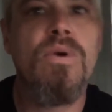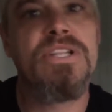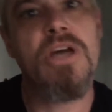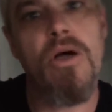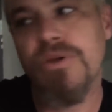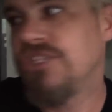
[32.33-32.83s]
I
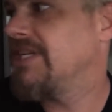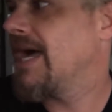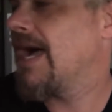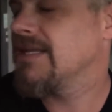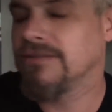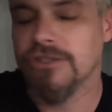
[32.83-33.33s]
want to talk with you
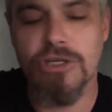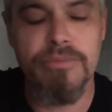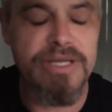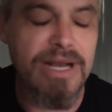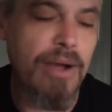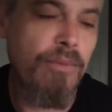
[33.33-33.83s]
guys a little
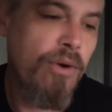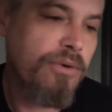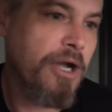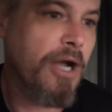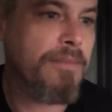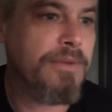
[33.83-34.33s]
bit. I
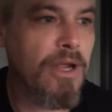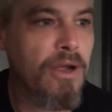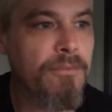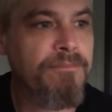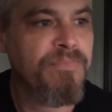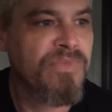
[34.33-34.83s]
woke up, you
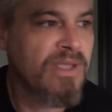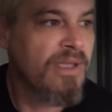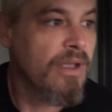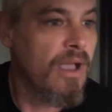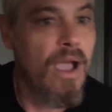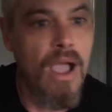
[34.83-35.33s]
know,
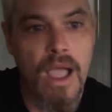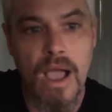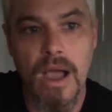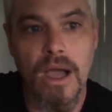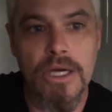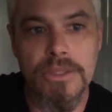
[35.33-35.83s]

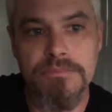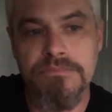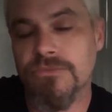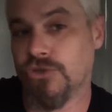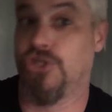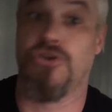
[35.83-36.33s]

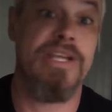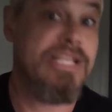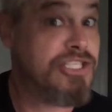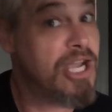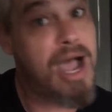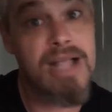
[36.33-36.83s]

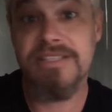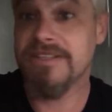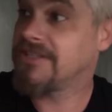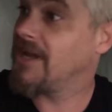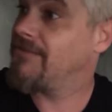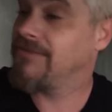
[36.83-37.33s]
screenshots
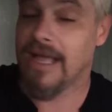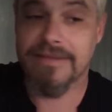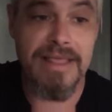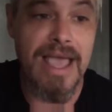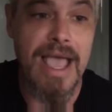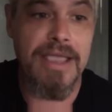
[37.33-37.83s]
and stuff
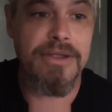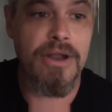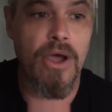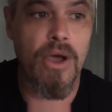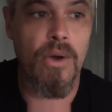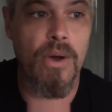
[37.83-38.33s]
like that, you
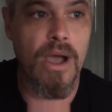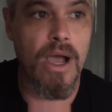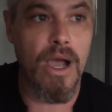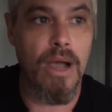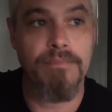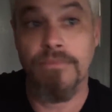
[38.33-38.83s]

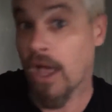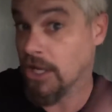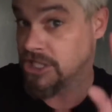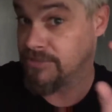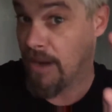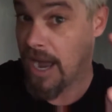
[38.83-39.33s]
know,
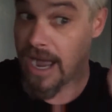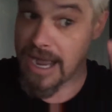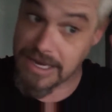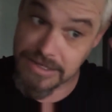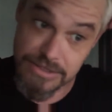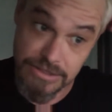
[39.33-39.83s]

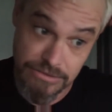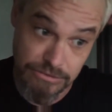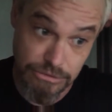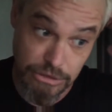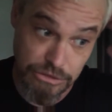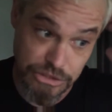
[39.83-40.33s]
spies,
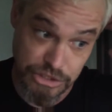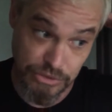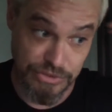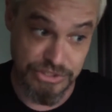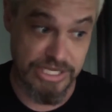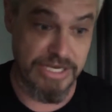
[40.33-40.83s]
you know,
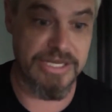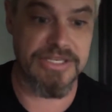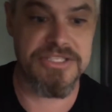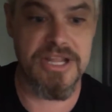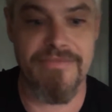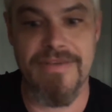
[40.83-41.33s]
still
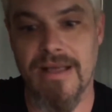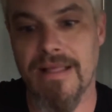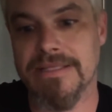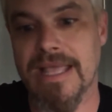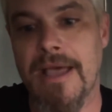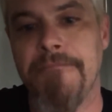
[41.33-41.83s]
sending stuff out
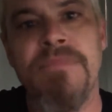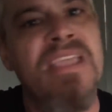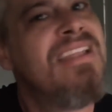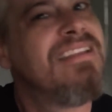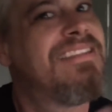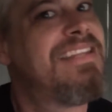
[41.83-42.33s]
like that.
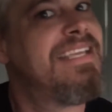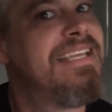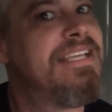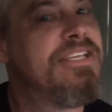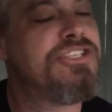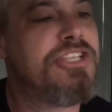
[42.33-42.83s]
The
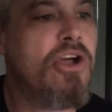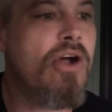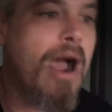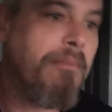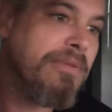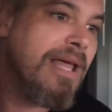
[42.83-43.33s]
thing is, you
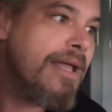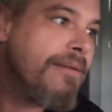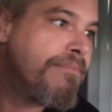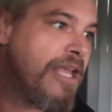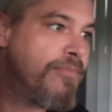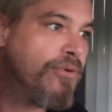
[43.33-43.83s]
know, I'm
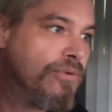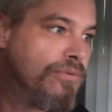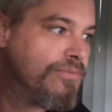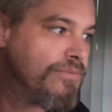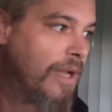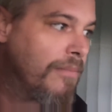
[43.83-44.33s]
letting
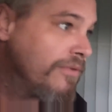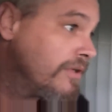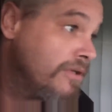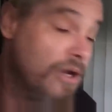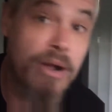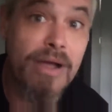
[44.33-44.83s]
people,
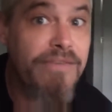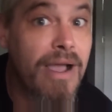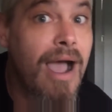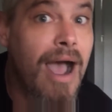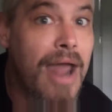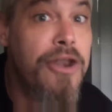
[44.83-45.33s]

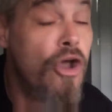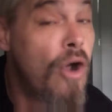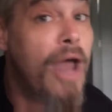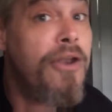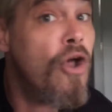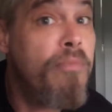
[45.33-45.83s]
I
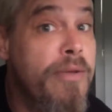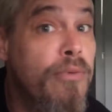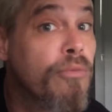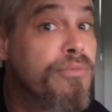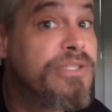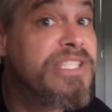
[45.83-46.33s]
know
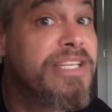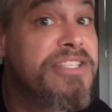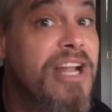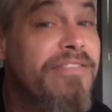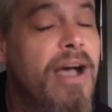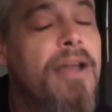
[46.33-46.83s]
people are
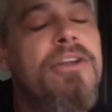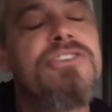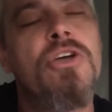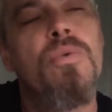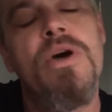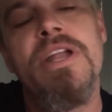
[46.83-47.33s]
sending stuff out
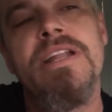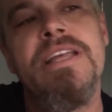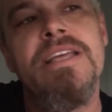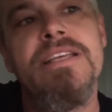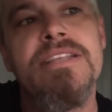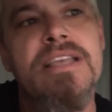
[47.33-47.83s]
there. So what it
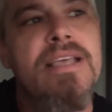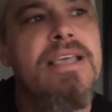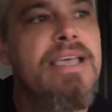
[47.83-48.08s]
is,